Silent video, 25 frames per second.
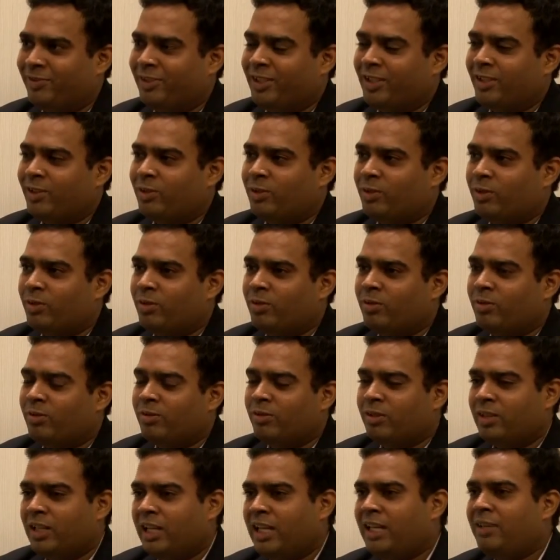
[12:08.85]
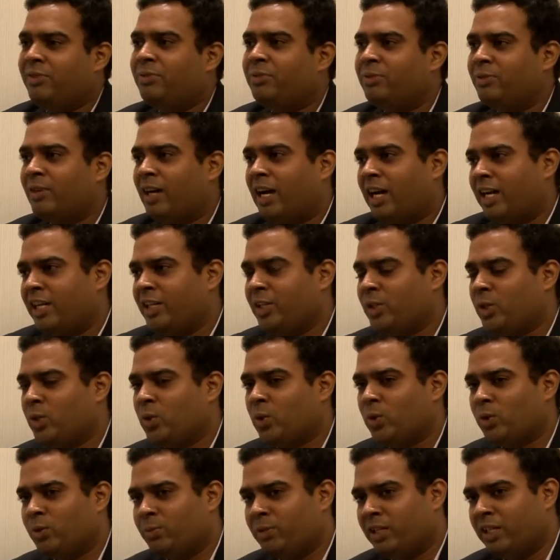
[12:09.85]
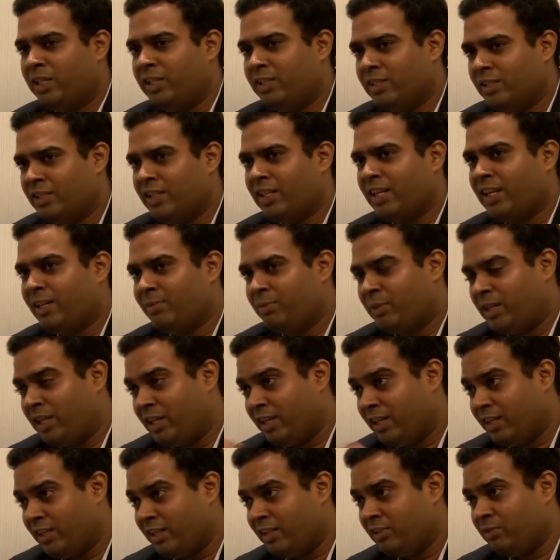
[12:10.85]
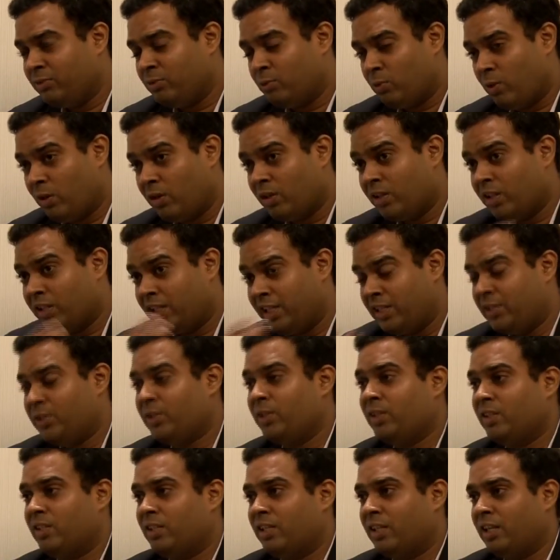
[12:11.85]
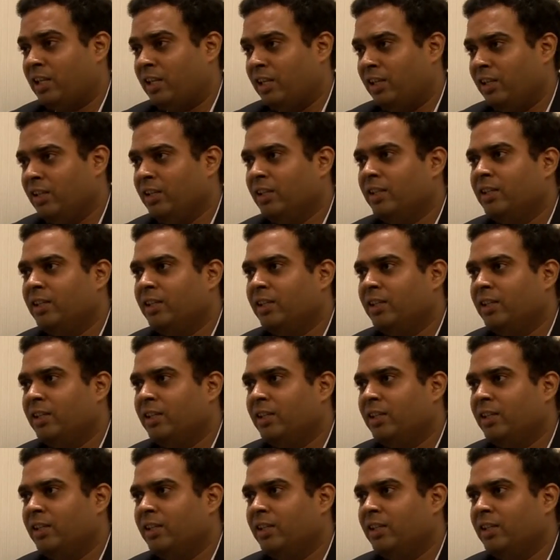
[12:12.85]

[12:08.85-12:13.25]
So if I show to my teacher that I'm caring what the teacher is saying,